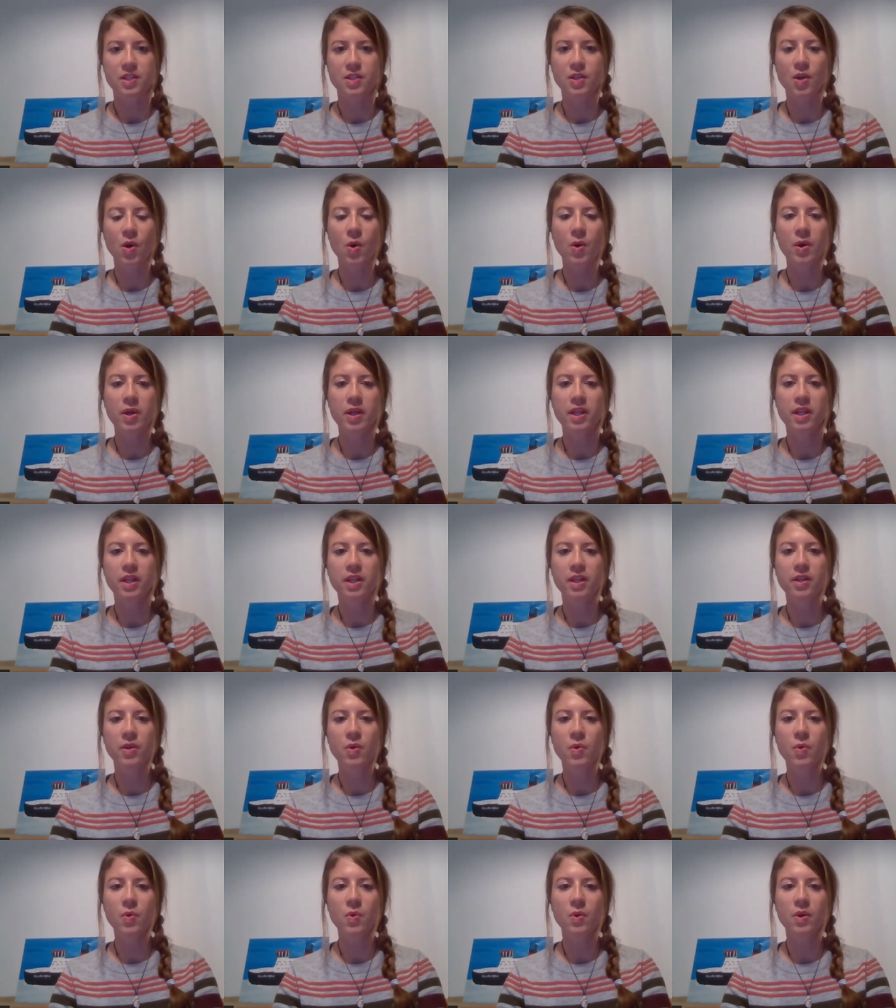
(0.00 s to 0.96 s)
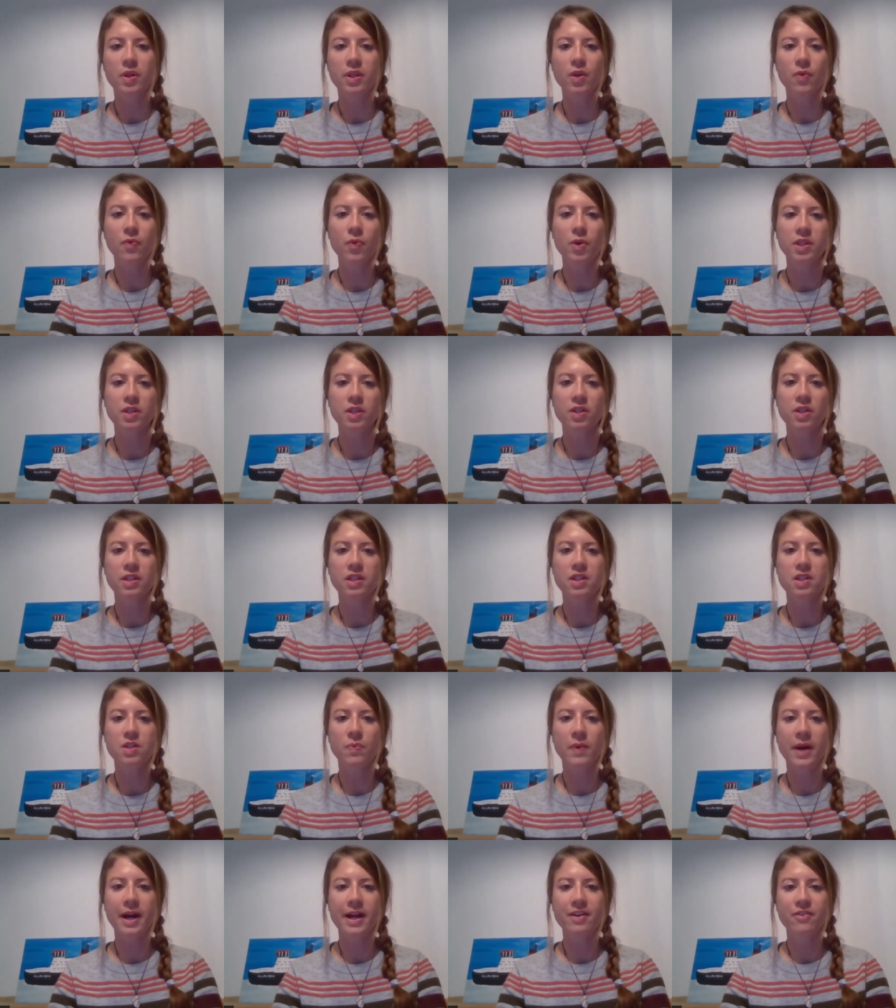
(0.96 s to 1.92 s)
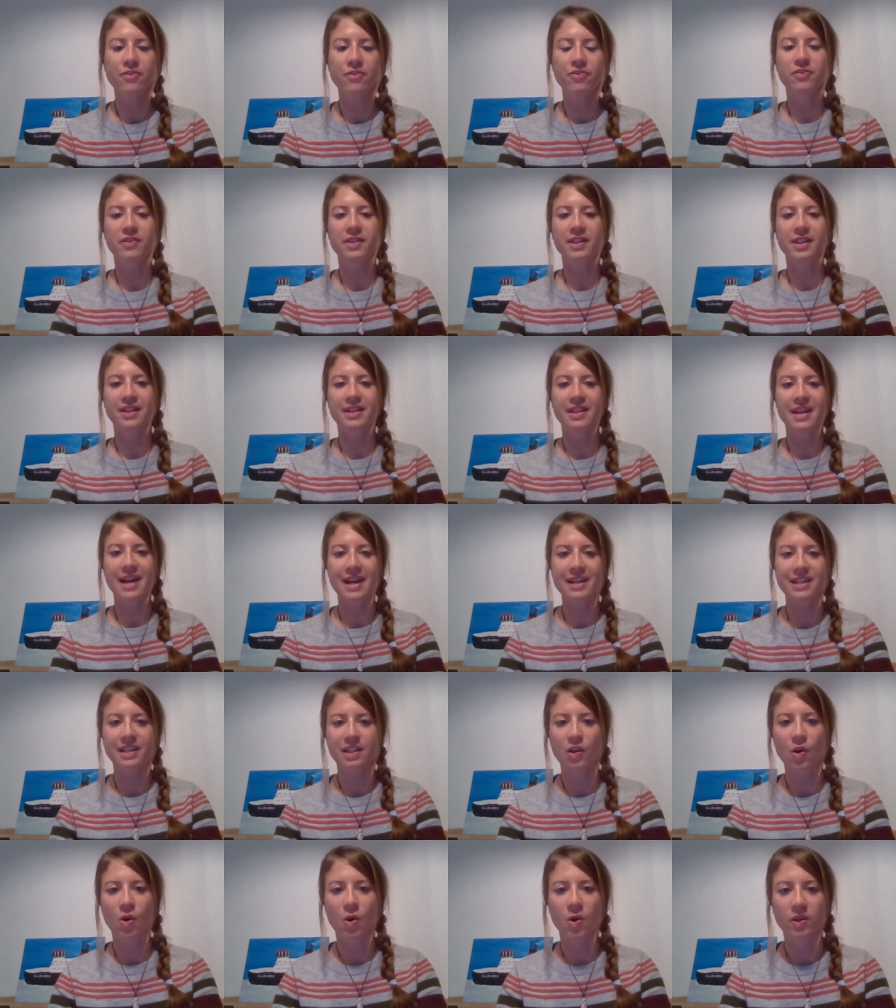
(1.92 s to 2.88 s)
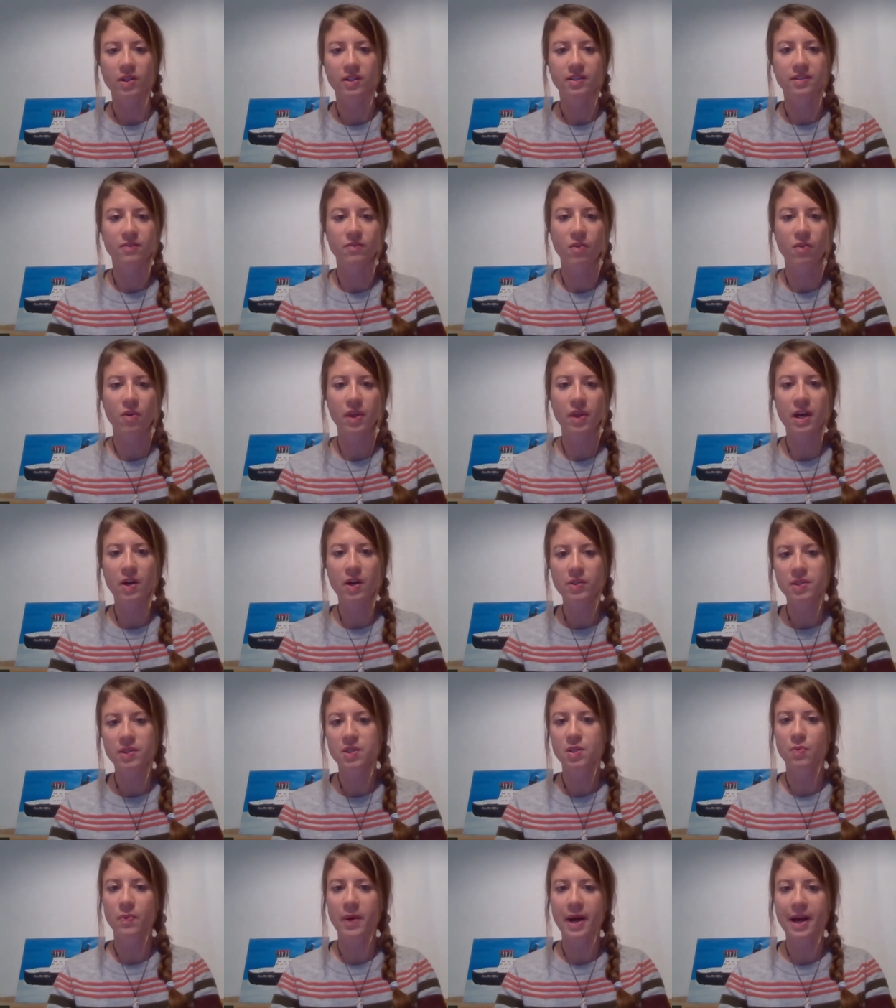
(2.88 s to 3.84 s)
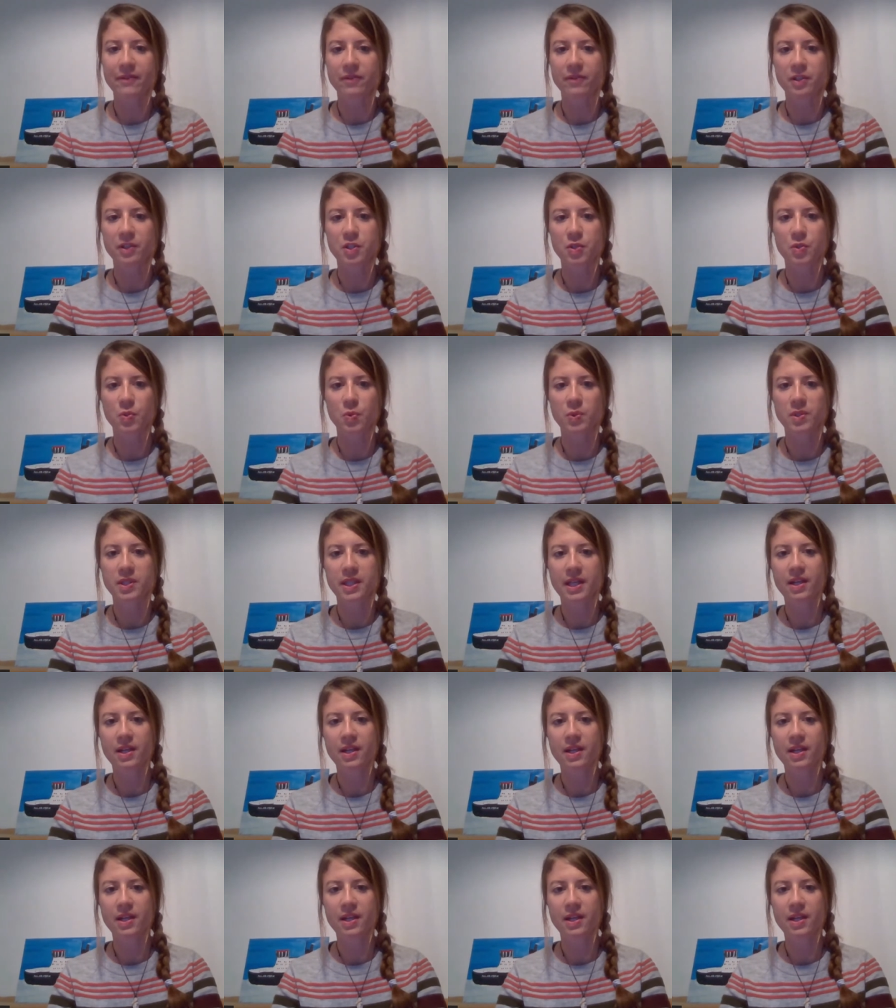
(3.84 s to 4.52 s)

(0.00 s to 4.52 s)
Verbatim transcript: So you you would not survive that long without a survival suit.